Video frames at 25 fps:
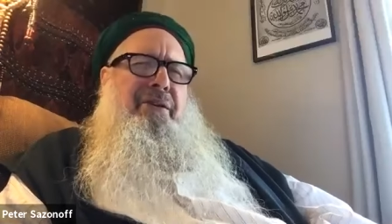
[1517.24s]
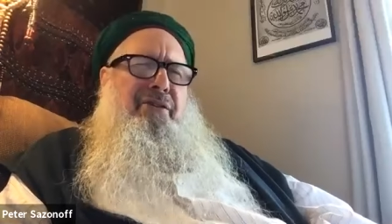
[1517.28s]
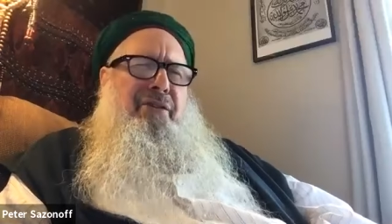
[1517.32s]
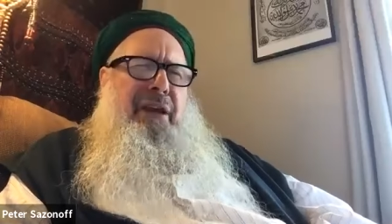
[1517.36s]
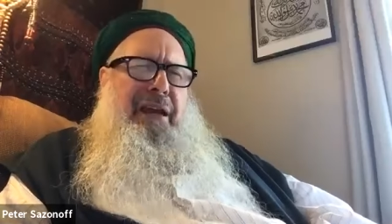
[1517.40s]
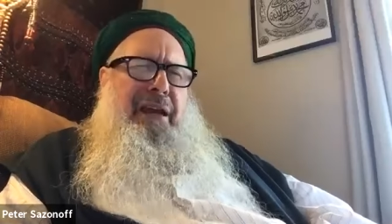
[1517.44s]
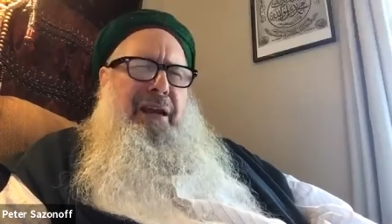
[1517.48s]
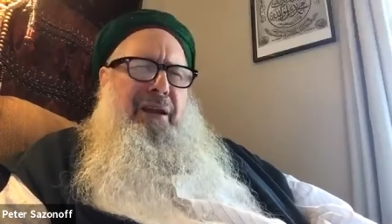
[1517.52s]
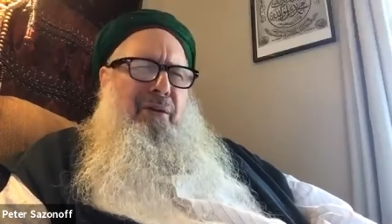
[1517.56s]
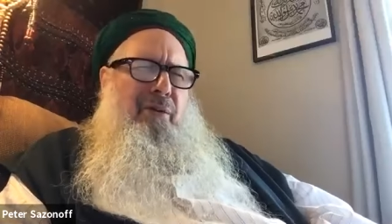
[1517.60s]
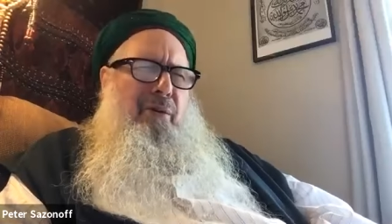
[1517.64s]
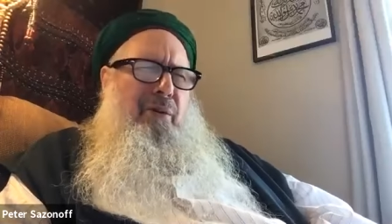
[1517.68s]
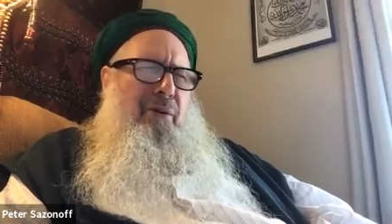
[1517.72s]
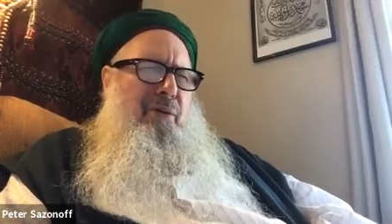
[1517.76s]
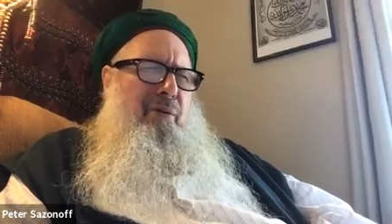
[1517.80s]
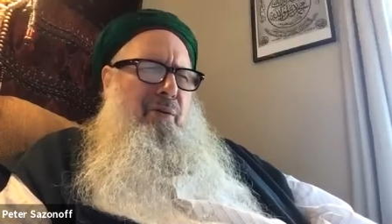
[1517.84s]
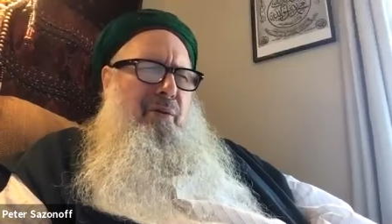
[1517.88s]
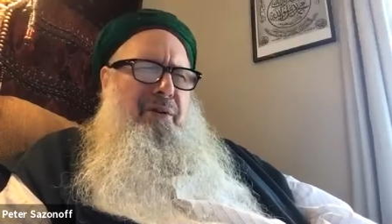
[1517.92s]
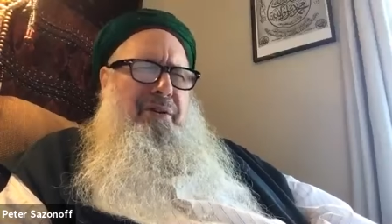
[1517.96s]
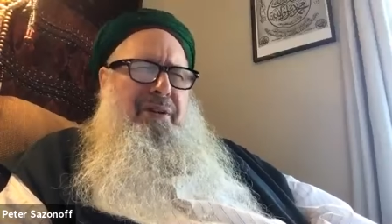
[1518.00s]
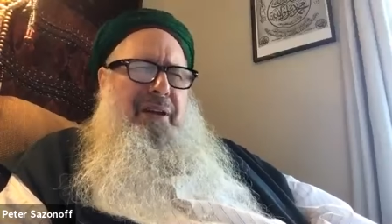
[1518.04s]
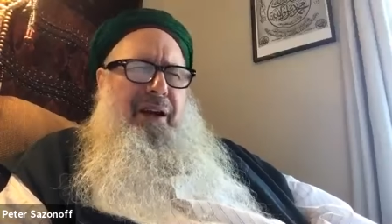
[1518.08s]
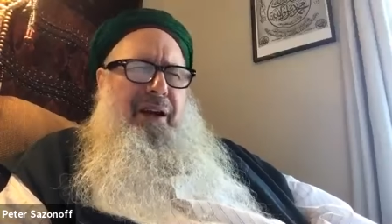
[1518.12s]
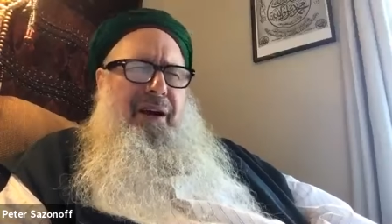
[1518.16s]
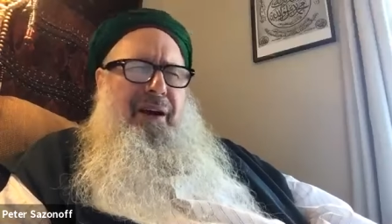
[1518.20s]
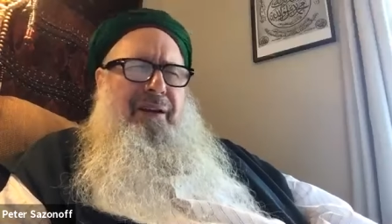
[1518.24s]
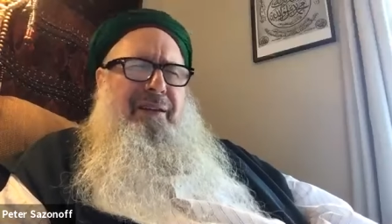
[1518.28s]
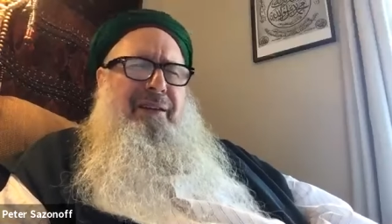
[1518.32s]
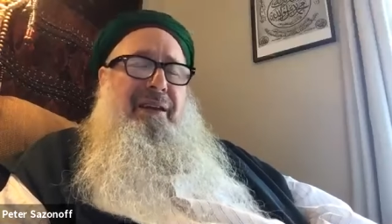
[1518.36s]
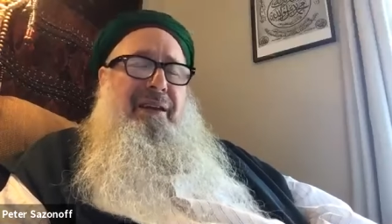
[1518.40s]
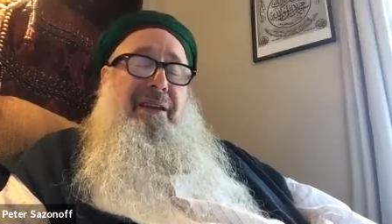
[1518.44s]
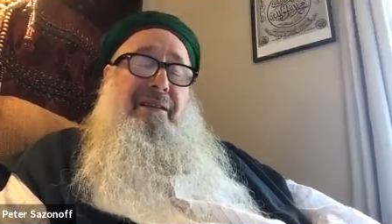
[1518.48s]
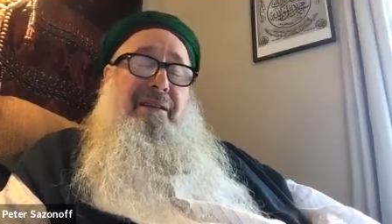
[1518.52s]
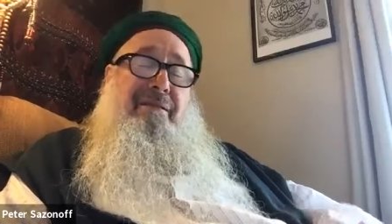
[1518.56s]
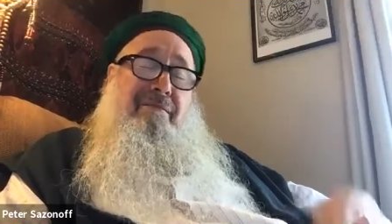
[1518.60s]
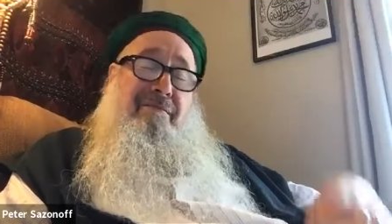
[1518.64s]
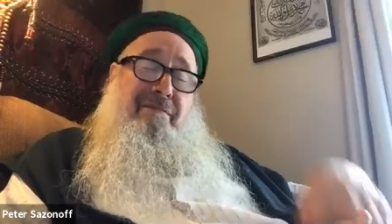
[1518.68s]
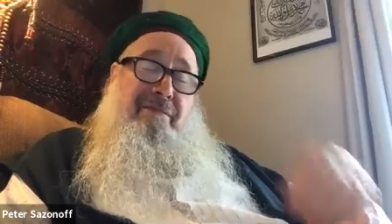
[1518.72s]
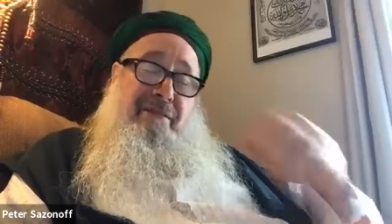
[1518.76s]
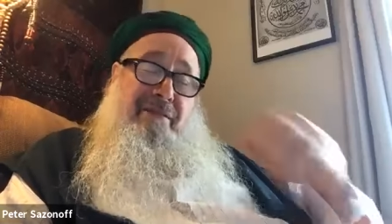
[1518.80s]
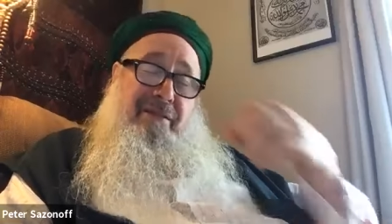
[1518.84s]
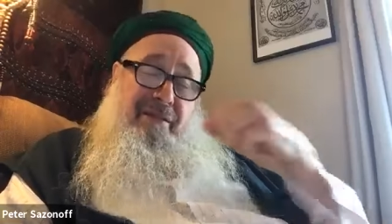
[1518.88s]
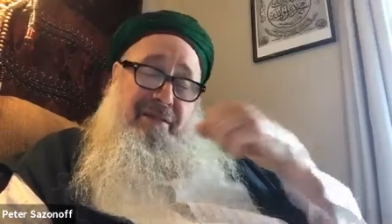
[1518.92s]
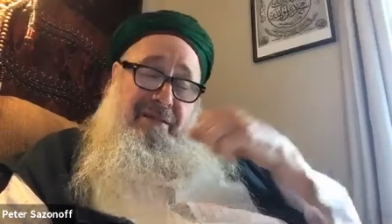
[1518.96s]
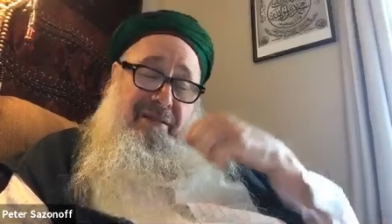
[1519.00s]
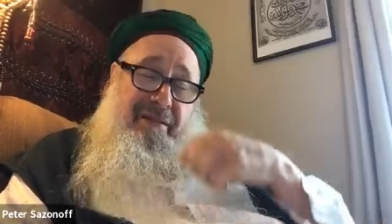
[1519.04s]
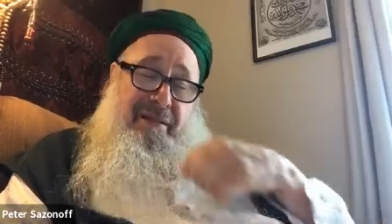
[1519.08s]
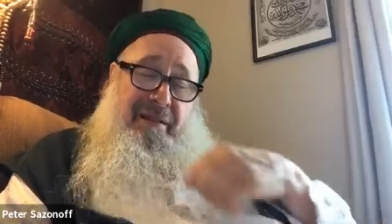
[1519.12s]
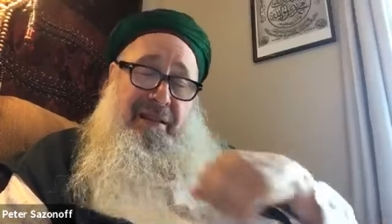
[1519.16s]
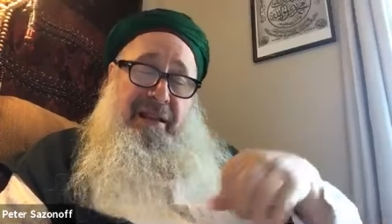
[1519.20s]
sheikh looked to his heart that he
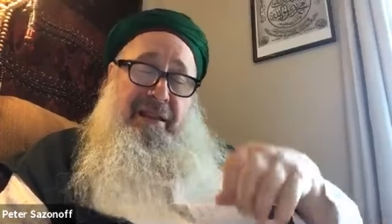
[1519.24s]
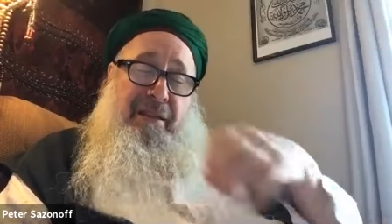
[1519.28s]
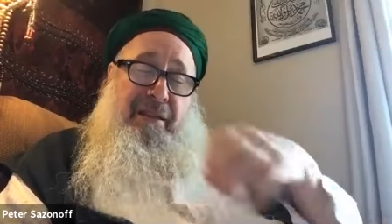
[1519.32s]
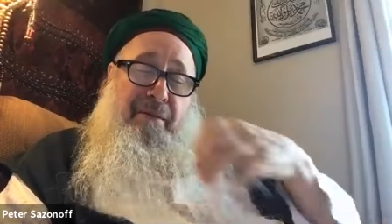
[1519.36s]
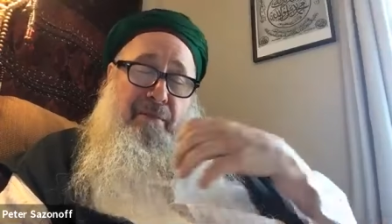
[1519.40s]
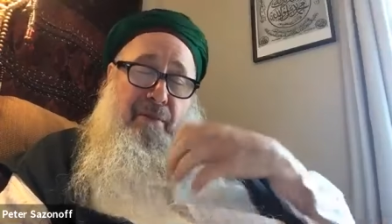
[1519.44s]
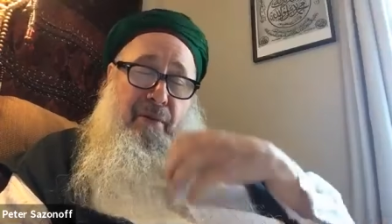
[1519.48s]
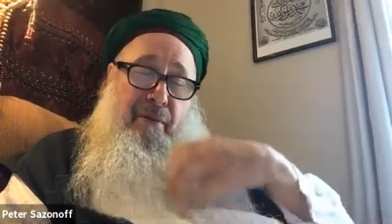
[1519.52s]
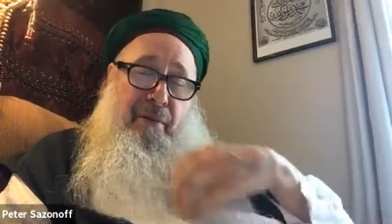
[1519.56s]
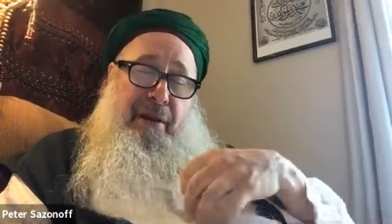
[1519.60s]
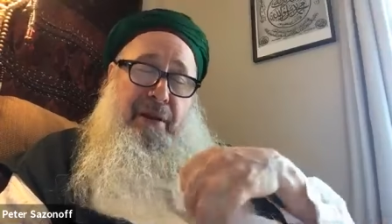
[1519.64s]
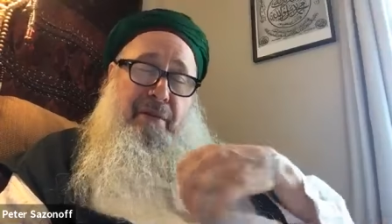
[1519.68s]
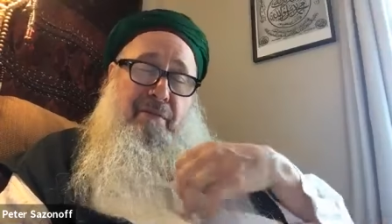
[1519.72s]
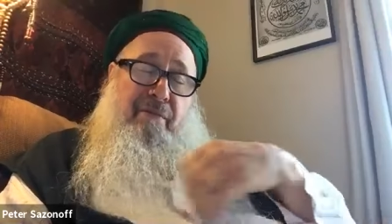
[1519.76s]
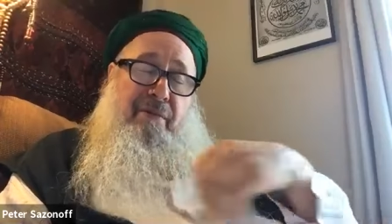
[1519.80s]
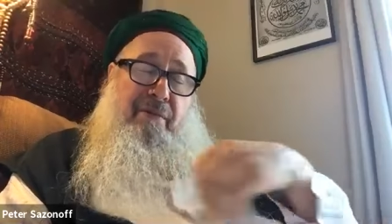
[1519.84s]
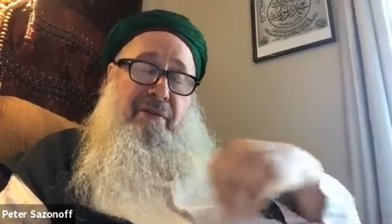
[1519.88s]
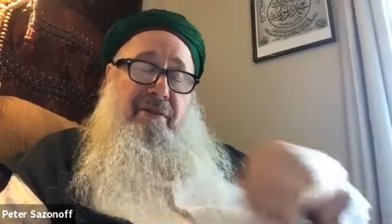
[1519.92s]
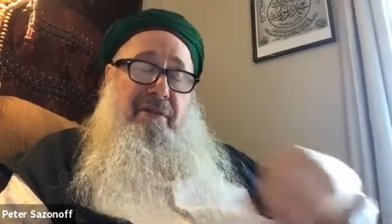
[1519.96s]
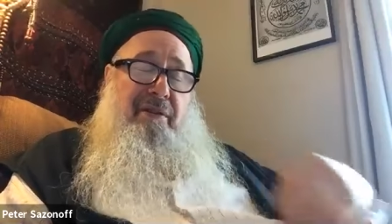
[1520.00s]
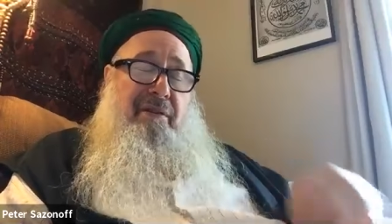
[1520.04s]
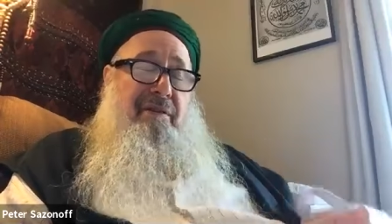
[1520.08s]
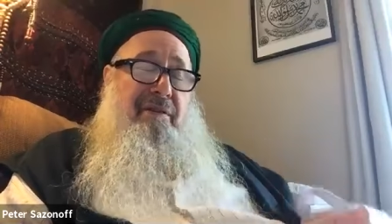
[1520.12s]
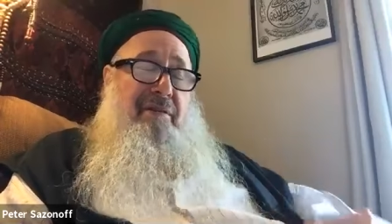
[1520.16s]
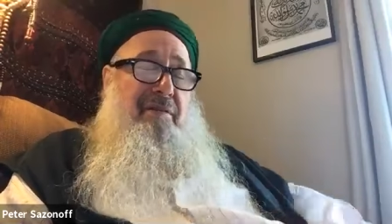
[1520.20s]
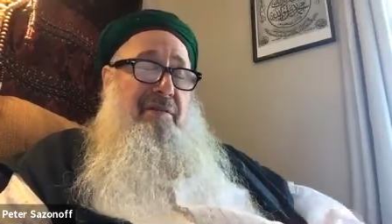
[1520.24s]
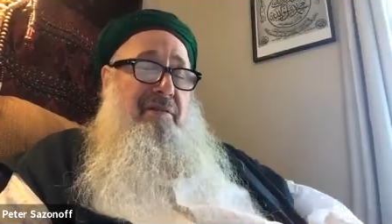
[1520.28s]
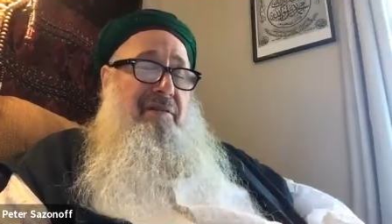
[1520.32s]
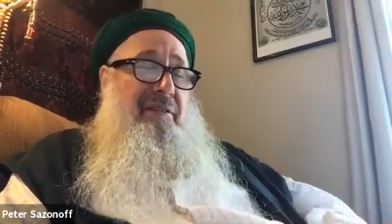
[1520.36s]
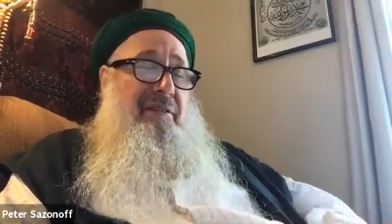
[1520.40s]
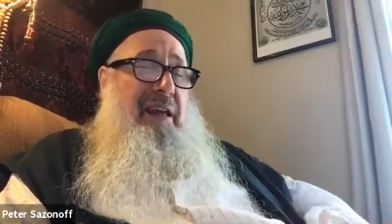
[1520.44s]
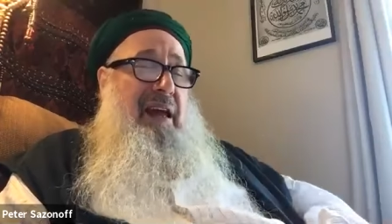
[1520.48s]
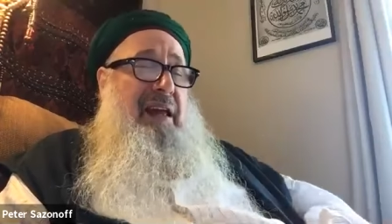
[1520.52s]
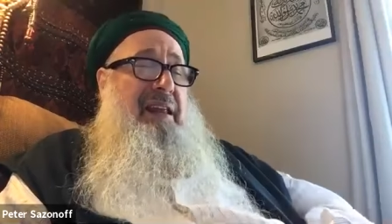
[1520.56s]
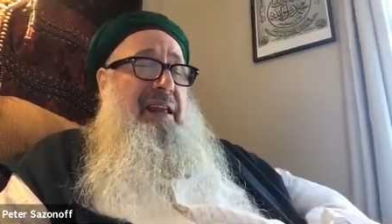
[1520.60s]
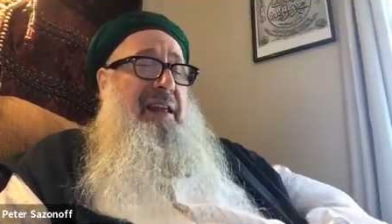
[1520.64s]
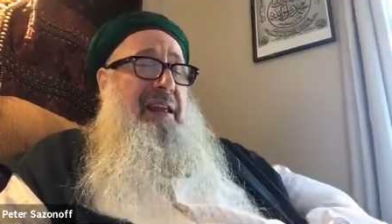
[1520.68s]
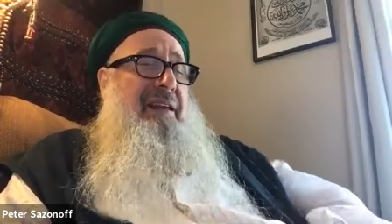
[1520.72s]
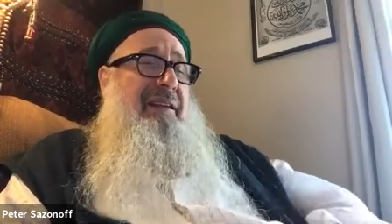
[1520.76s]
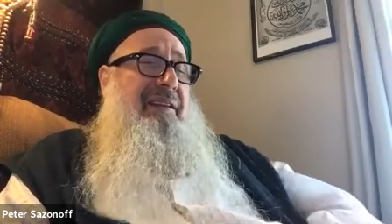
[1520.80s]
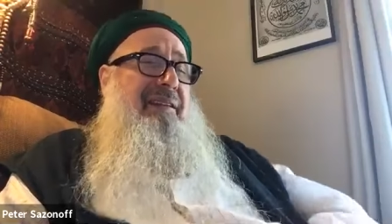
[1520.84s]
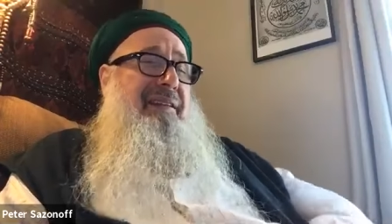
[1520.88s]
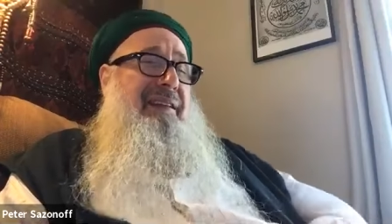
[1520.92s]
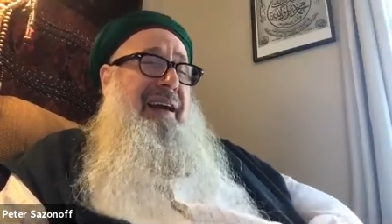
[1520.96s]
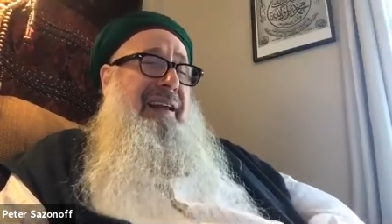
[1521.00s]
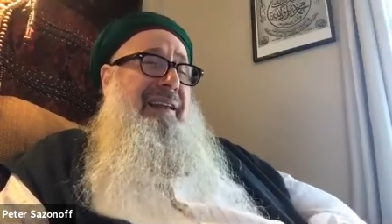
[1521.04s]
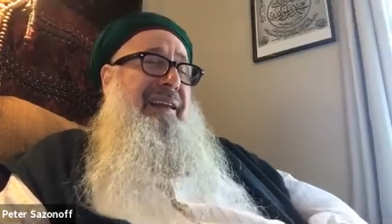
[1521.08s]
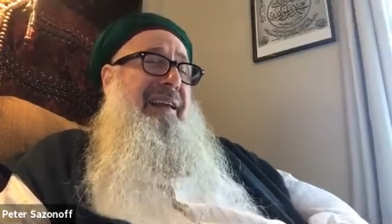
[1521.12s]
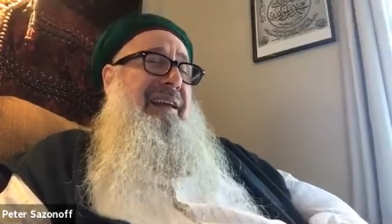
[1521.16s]
was that the murid was steady, not